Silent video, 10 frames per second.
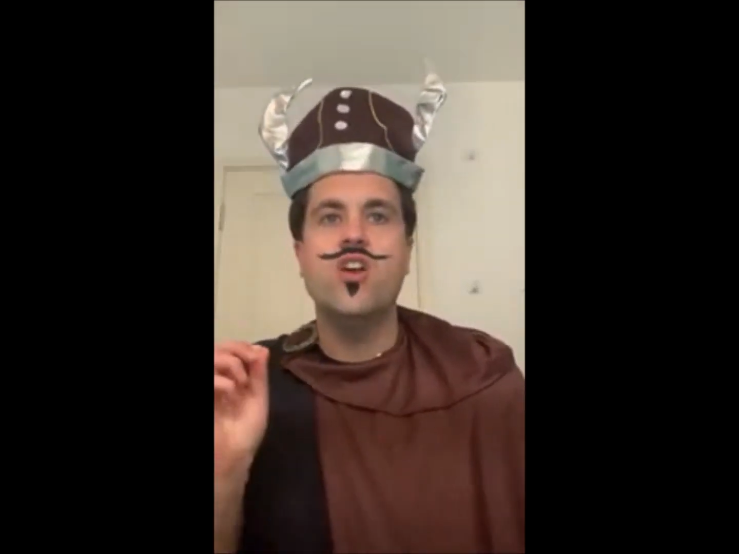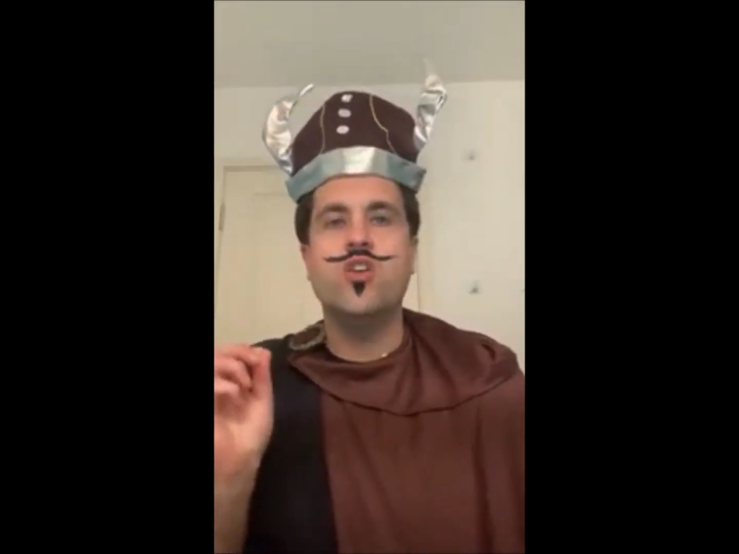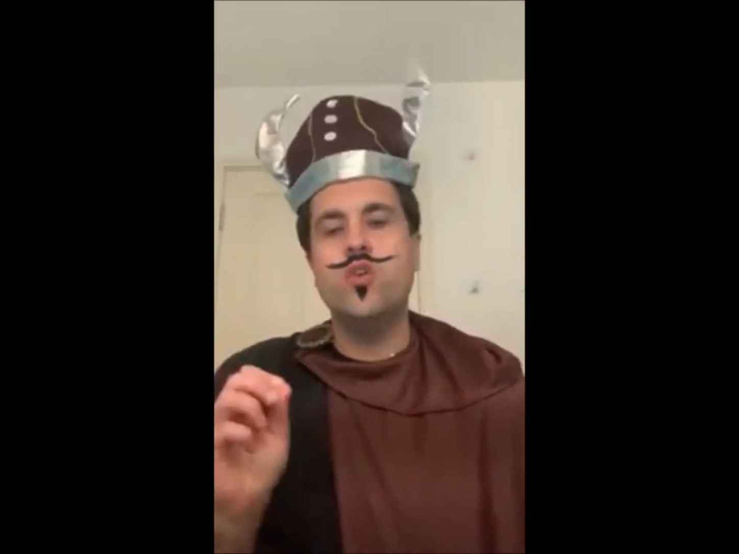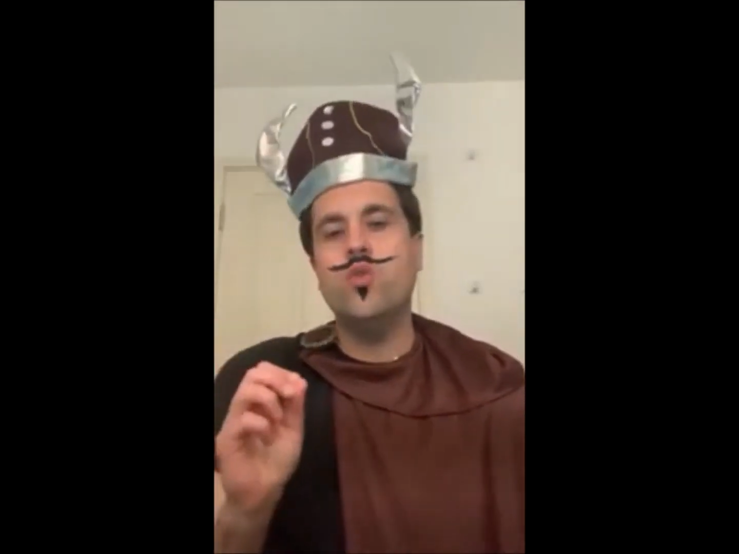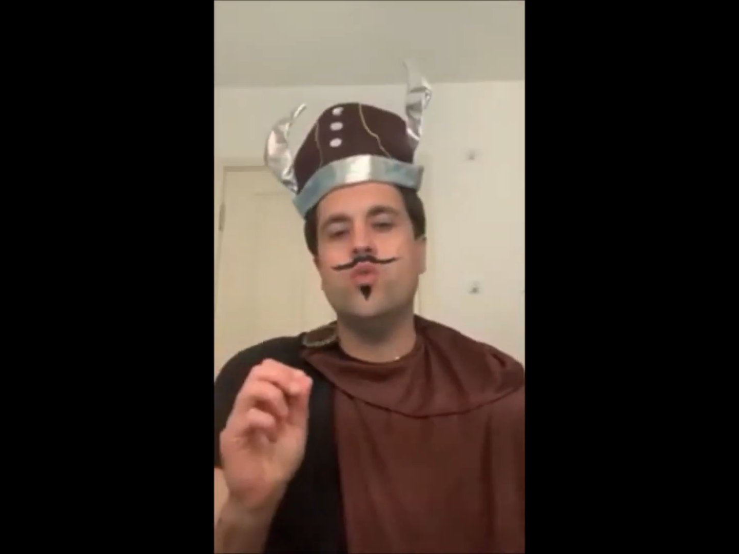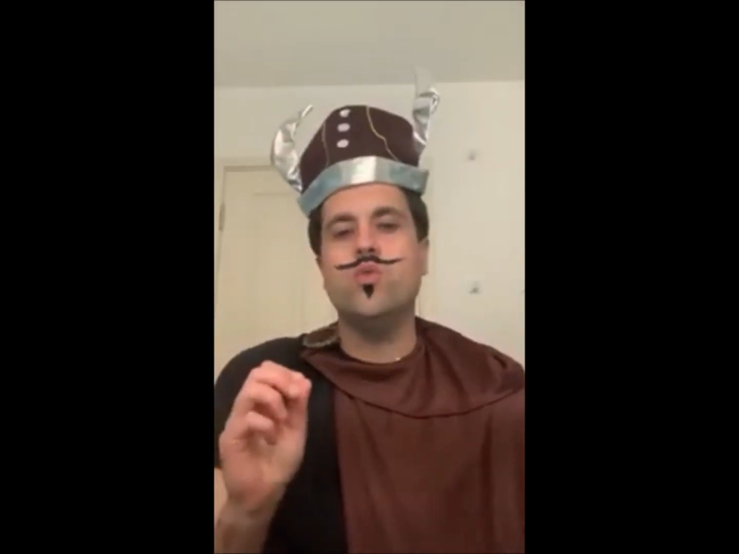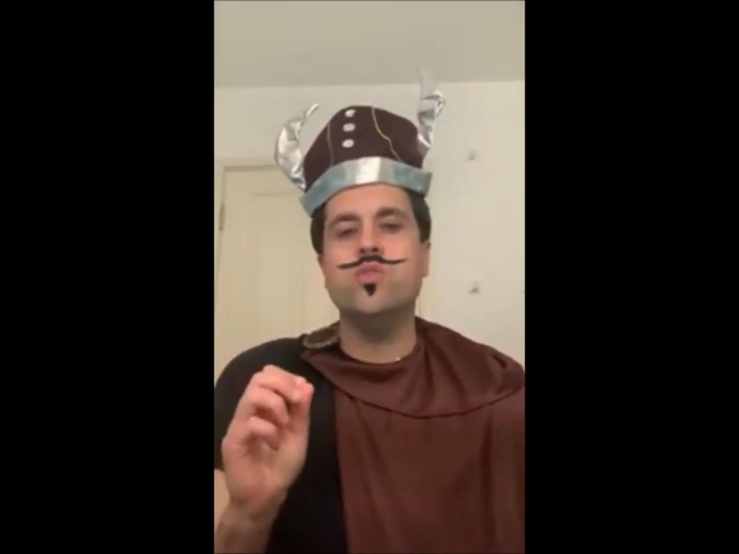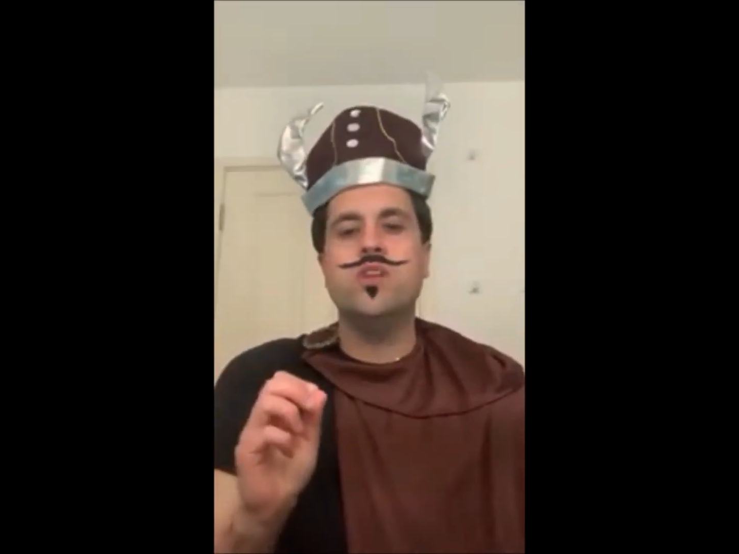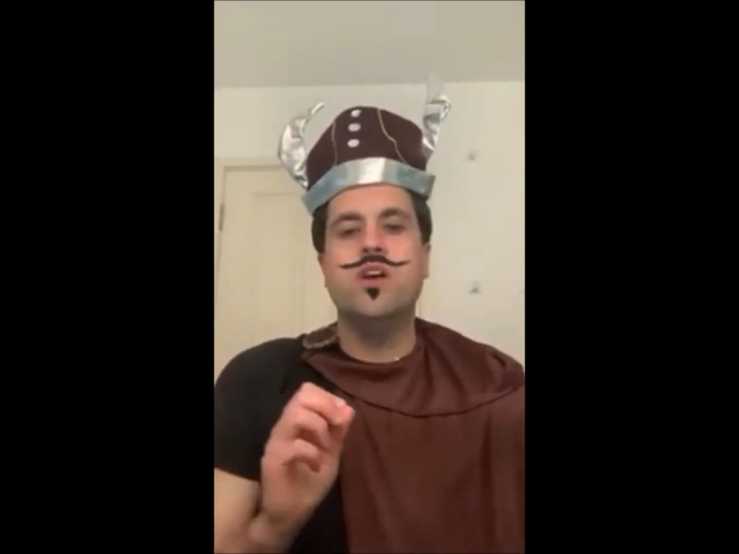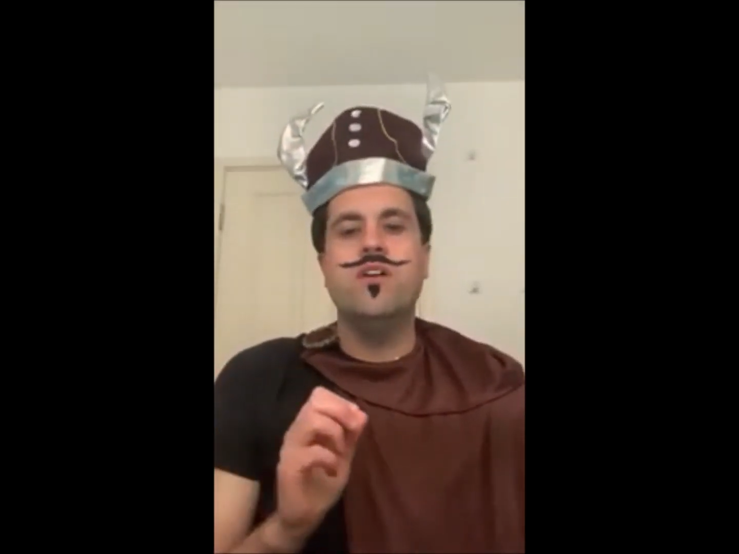
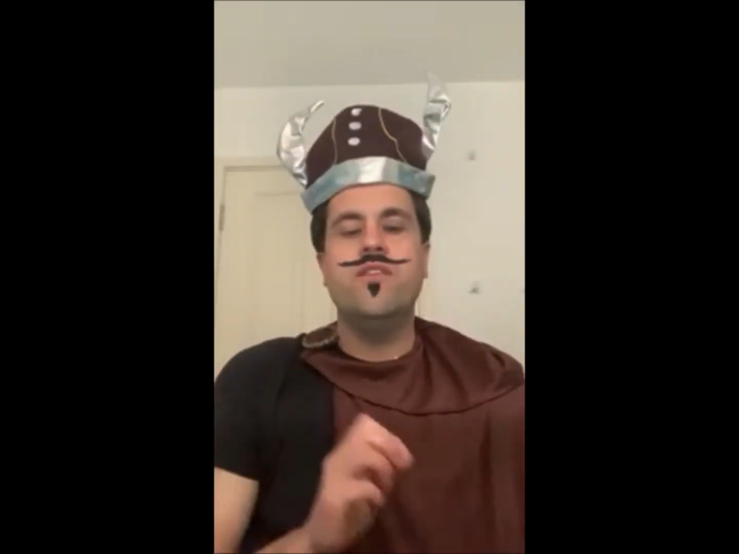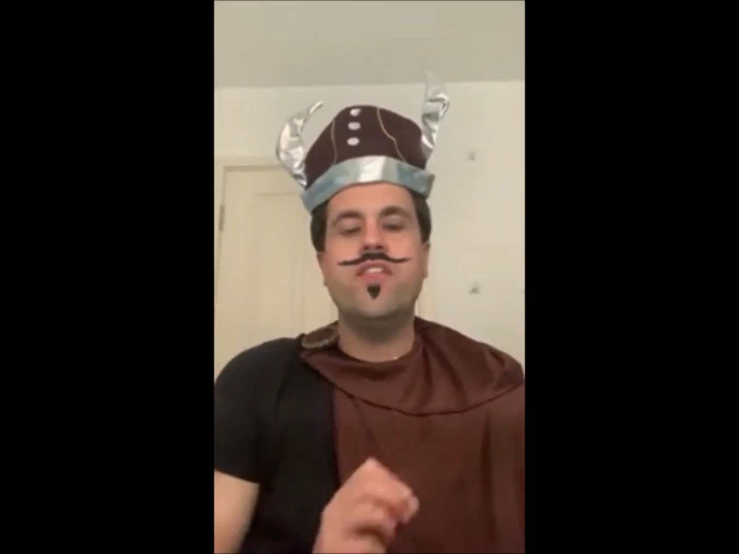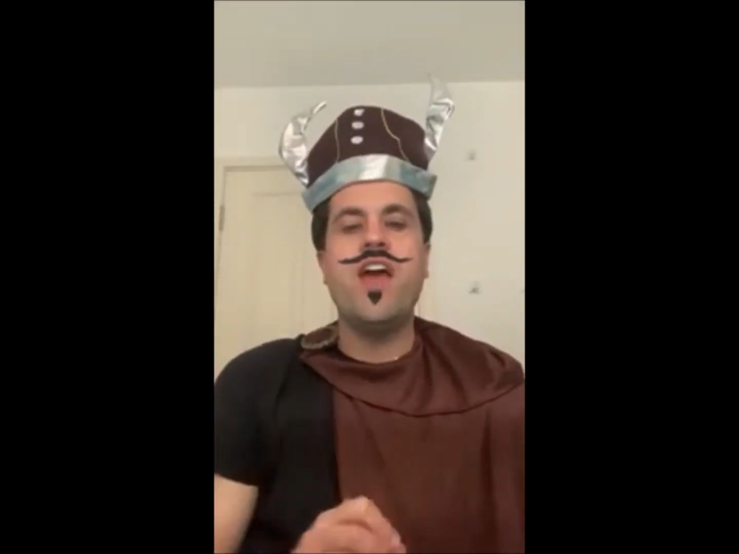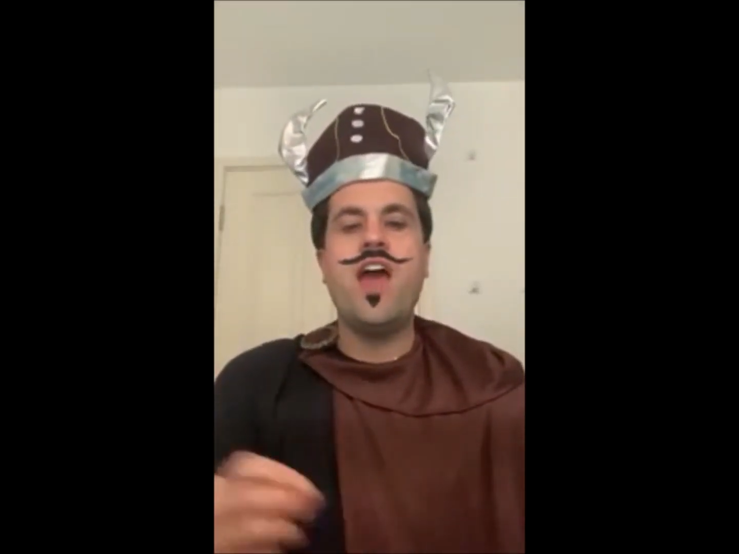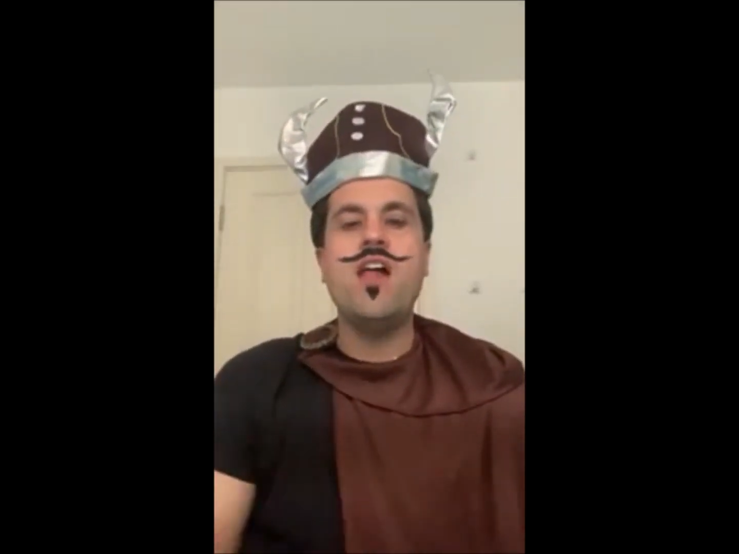use for their